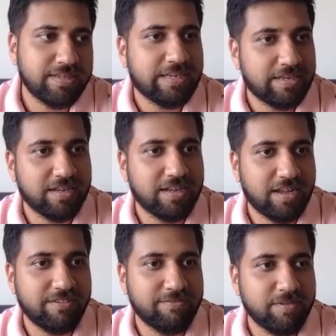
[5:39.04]
Yeah,
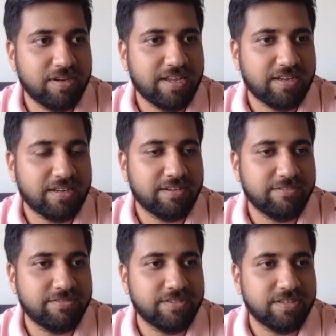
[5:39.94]
I
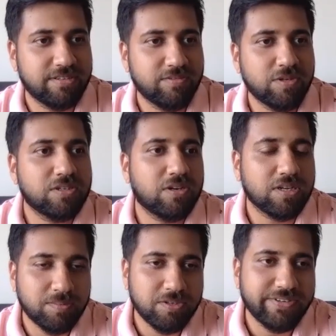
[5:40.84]
have worked on
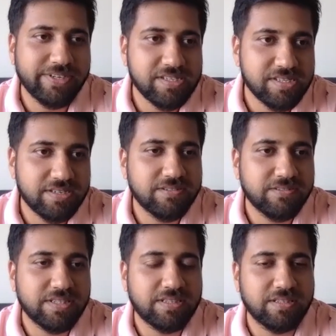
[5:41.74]
a couple of
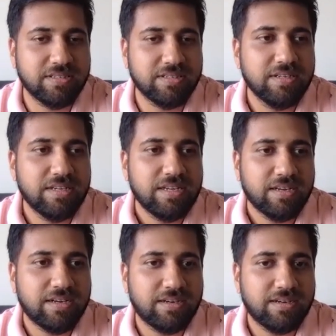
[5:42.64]
initiatives with
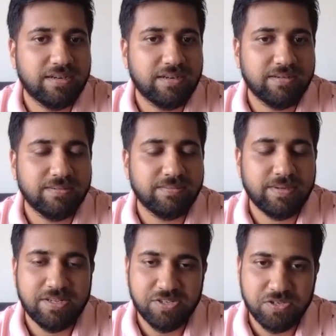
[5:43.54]

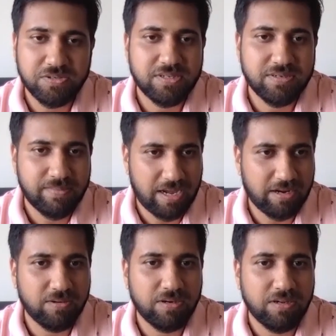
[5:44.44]
NGOs in
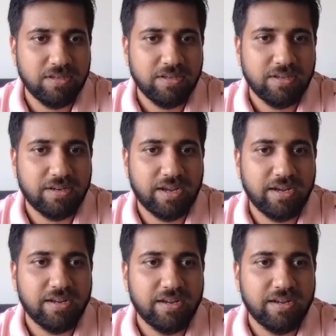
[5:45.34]
Bangalore.
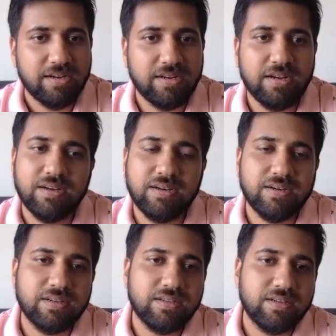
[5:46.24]
Right, did
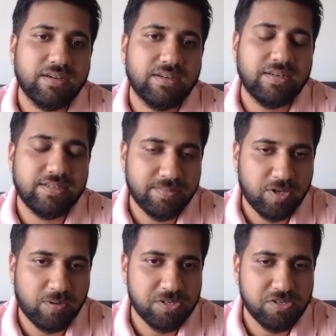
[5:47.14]
some
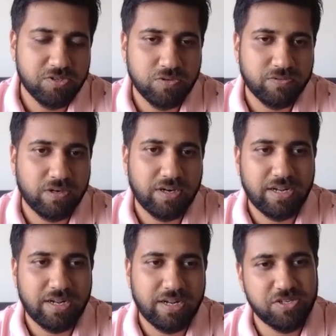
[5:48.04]
adoption shoots for an
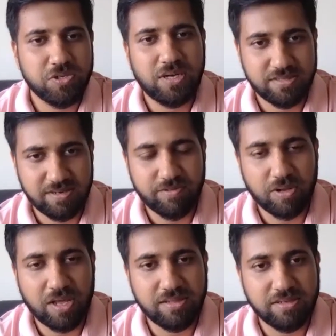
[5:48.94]
NGO. Let's Live
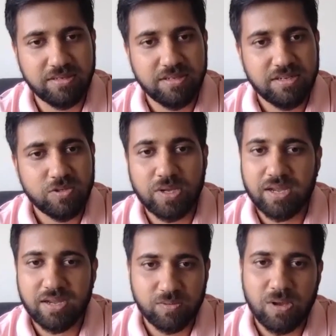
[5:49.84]
Together
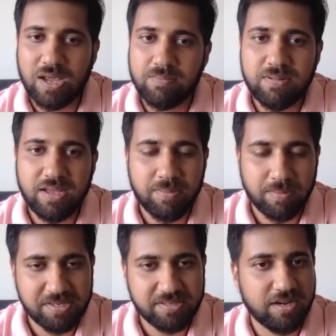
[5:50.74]
to help their
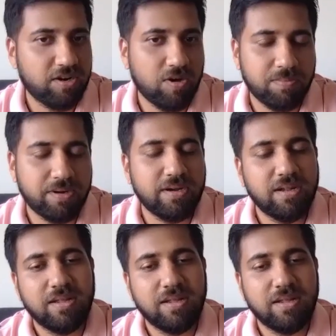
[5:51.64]
puppies get adopted.